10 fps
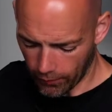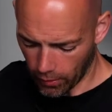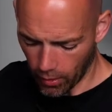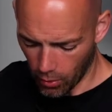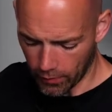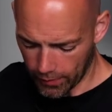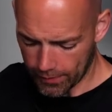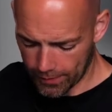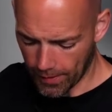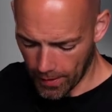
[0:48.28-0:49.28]
a go at the
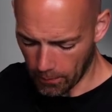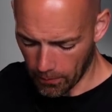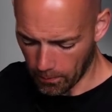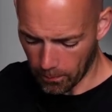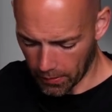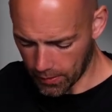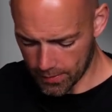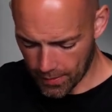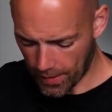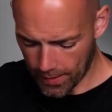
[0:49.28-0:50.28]
tip because
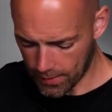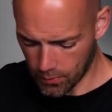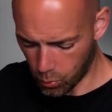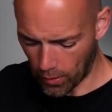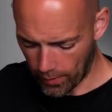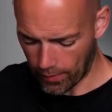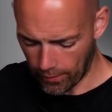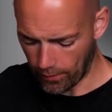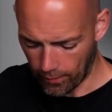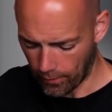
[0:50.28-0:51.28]
that is where
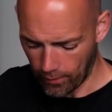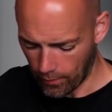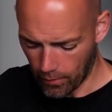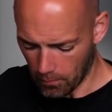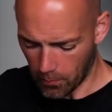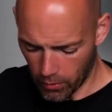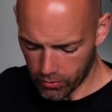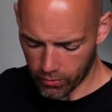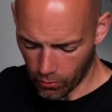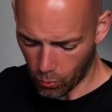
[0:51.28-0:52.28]

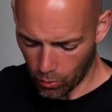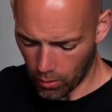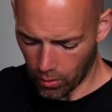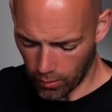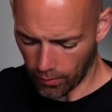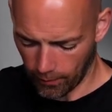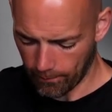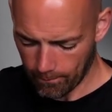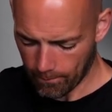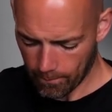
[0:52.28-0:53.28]
most of the work
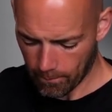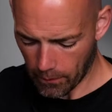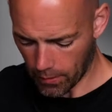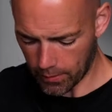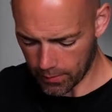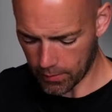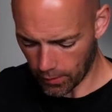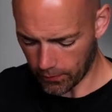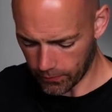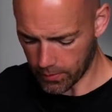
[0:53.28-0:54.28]
by this
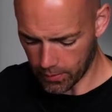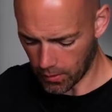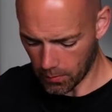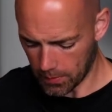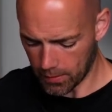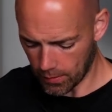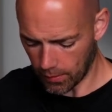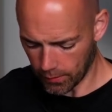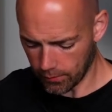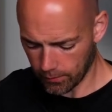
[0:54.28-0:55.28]
knife is going to be
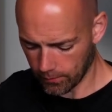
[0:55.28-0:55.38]
done.